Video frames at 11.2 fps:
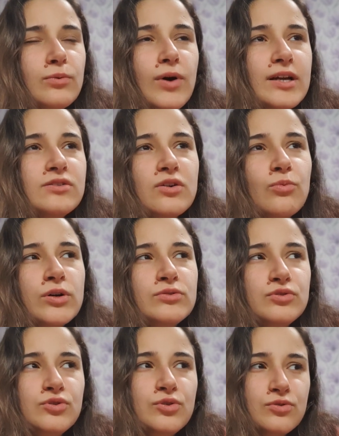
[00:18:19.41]
why do you want
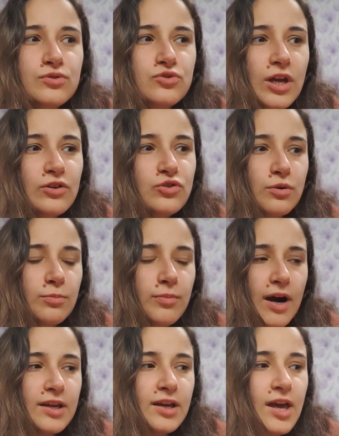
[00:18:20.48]
to change your
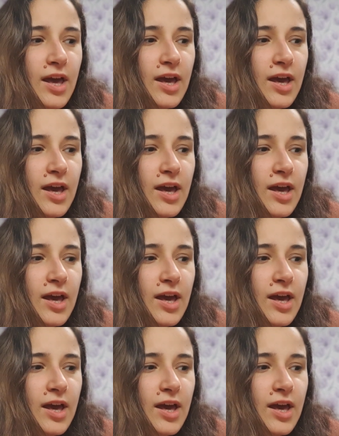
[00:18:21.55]
body?